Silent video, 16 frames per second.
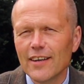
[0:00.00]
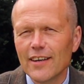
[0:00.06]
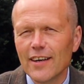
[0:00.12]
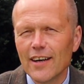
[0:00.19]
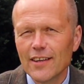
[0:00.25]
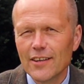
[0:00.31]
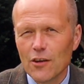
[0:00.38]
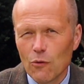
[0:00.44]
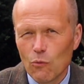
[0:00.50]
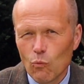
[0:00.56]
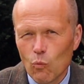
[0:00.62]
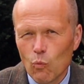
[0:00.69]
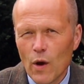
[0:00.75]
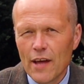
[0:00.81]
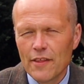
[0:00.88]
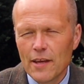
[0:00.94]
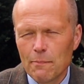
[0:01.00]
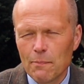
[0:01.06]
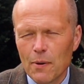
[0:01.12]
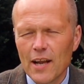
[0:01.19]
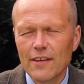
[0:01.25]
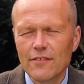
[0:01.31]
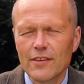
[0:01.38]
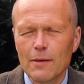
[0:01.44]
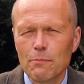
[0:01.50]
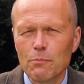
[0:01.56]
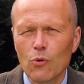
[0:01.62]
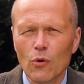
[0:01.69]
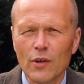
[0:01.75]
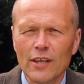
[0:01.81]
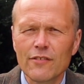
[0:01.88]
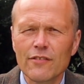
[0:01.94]
where they placed their
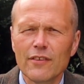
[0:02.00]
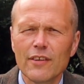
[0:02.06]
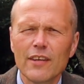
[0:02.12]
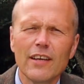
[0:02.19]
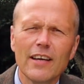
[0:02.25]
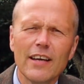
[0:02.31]
products